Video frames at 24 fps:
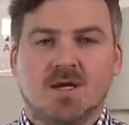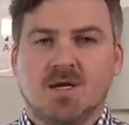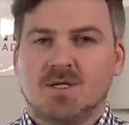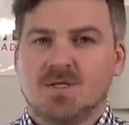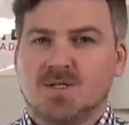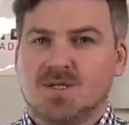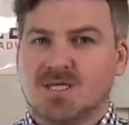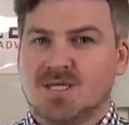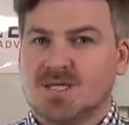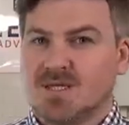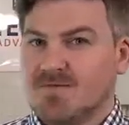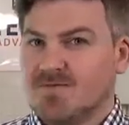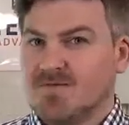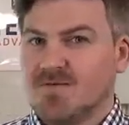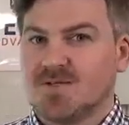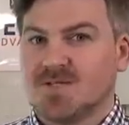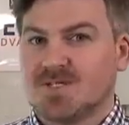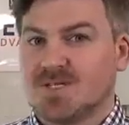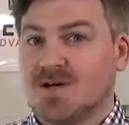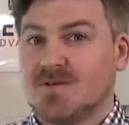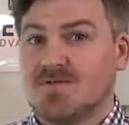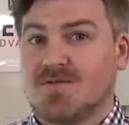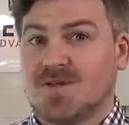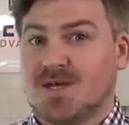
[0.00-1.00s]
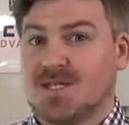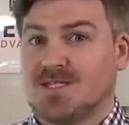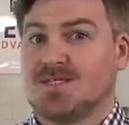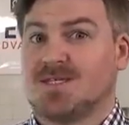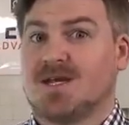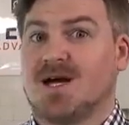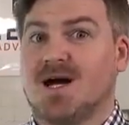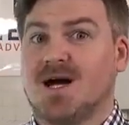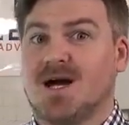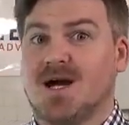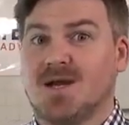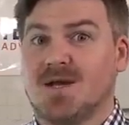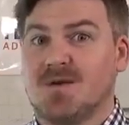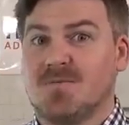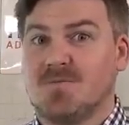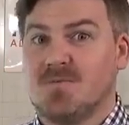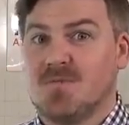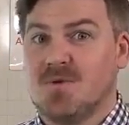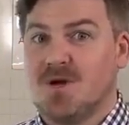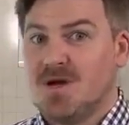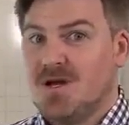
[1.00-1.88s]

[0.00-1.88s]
So give yourself that time.